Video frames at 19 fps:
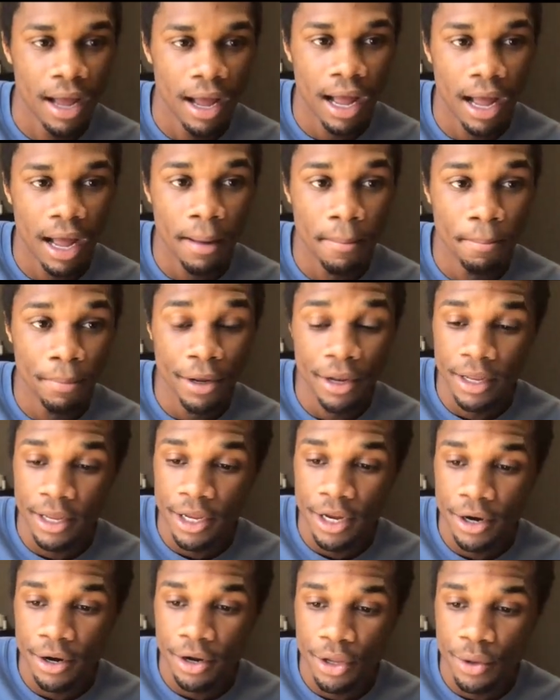But
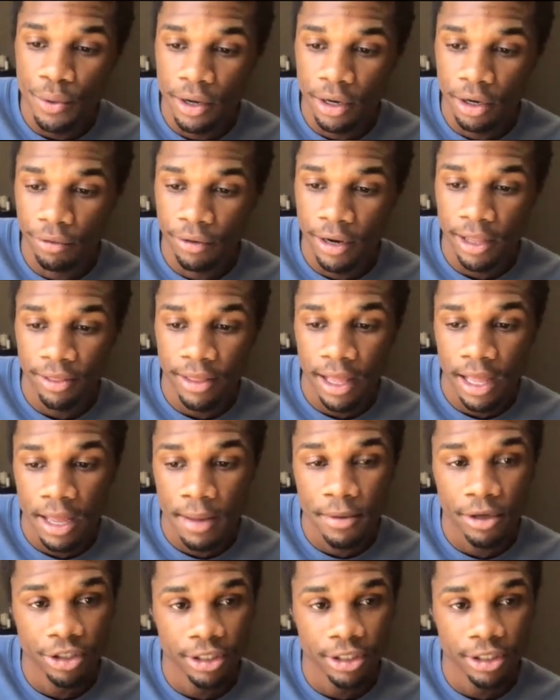here you would create that image